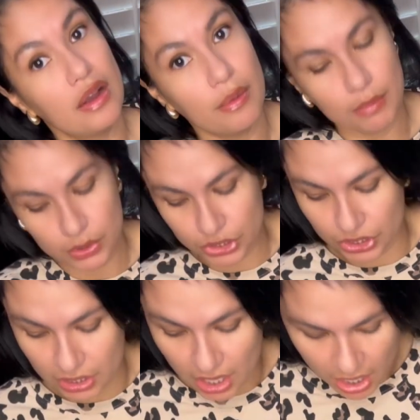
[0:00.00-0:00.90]

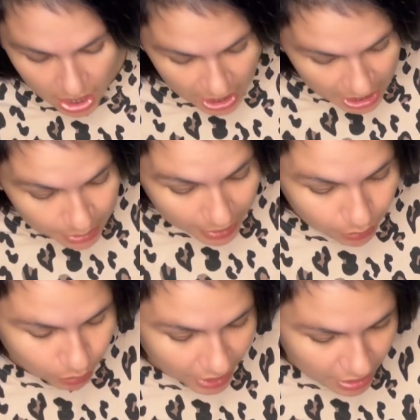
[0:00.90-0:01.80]
motion in my
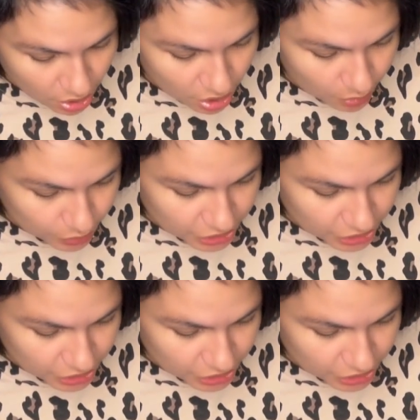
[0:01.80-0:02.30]
right arm, which